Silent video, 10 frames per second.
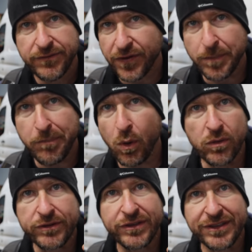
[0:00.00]
for
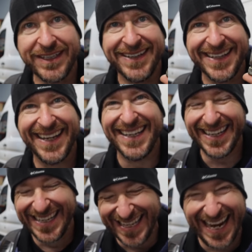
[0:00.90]
bolts, and
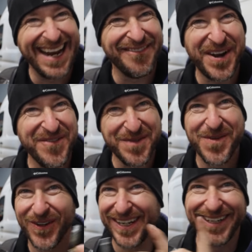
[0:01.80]
they have every
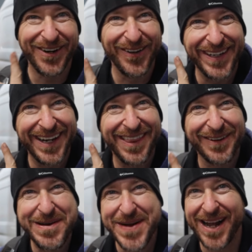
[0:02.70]
bolt, and they're only uh,
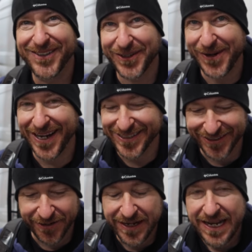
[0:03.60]
three miles away.
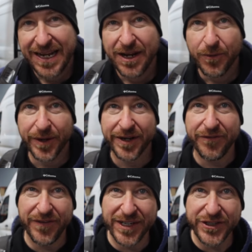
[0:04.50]
So we're gonna
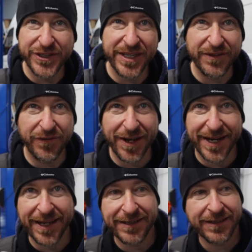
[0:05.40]
finish the front
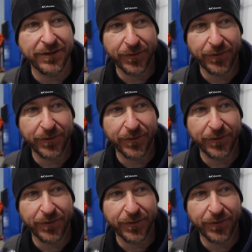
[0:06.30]
end.